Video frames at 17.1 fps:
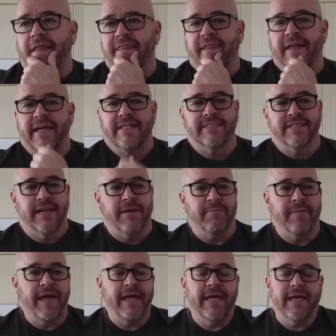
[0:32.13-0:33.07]
things that I
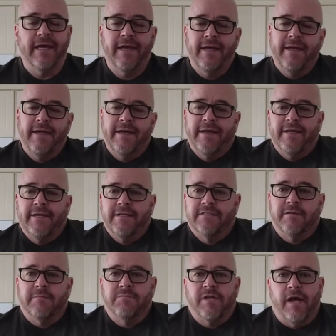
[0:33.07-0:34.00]
make,
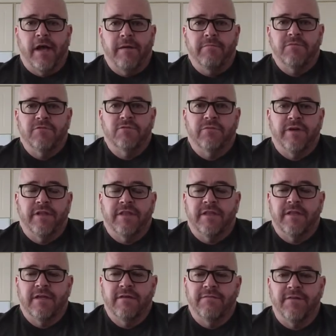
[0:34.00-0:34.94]
sometimes
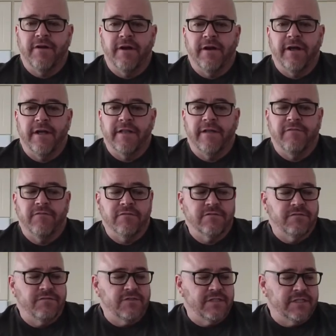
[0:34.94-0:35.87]
with varying levels
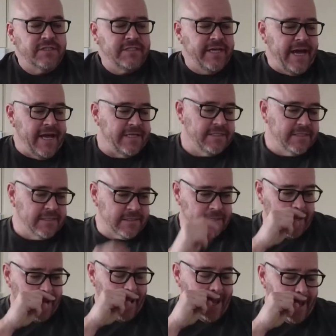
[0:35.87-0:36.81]
of success.
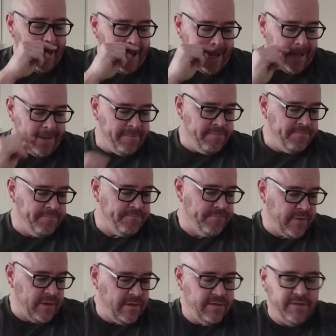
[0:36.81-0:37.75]

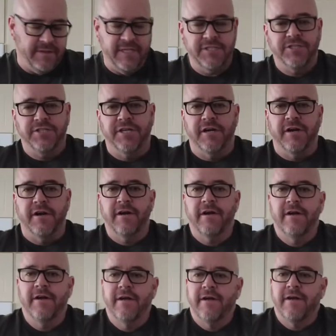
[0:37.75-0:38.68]
This
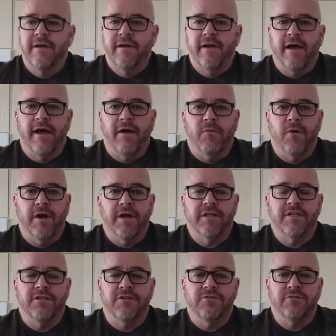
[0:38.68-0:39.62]
year, I wanted
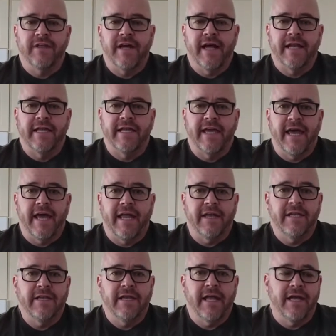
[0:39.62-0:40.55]
to do that
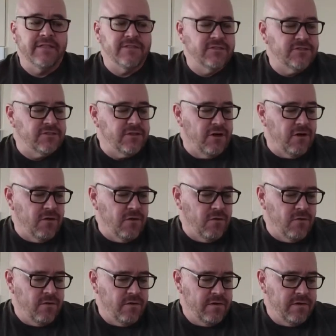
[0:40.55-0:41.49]
again, and
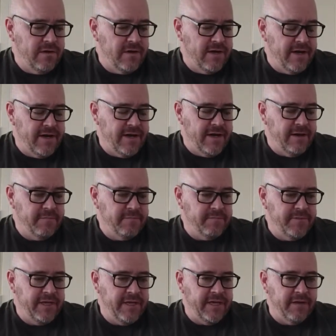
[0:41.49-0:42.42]
so
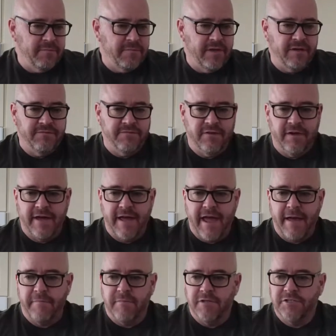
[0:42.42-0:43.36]
being a bit of an
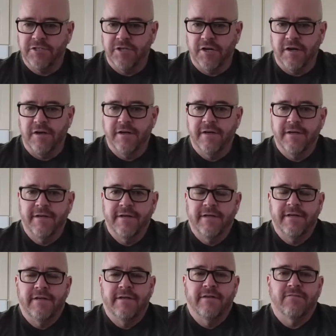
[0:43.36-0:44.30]
amateur
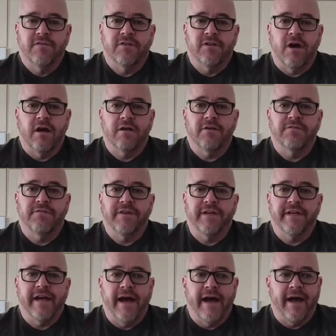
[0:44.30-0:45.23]
photography
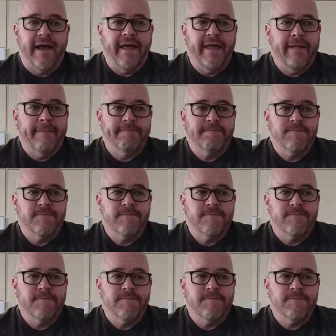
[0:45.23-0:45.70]
guy,